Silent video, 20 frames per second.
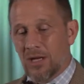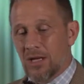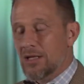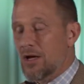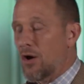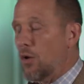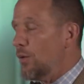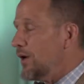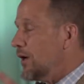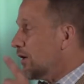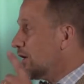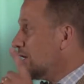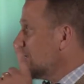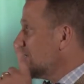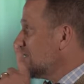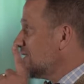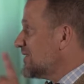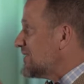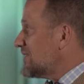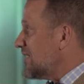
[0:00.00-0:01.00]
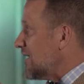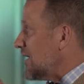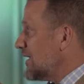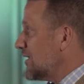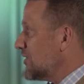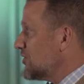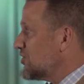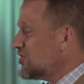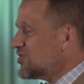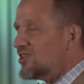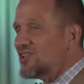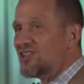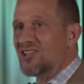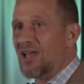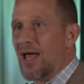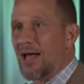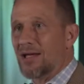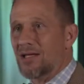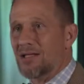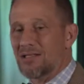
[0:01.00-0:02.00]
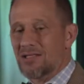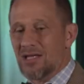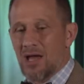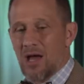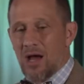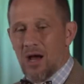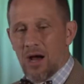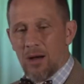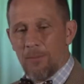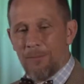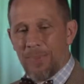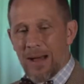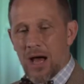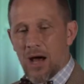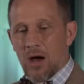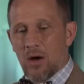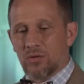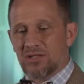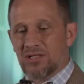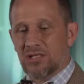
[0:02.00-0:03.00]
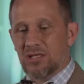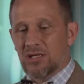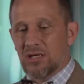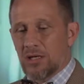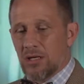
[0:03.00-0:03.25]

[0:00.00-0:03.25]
Now, we are going to see in just a second about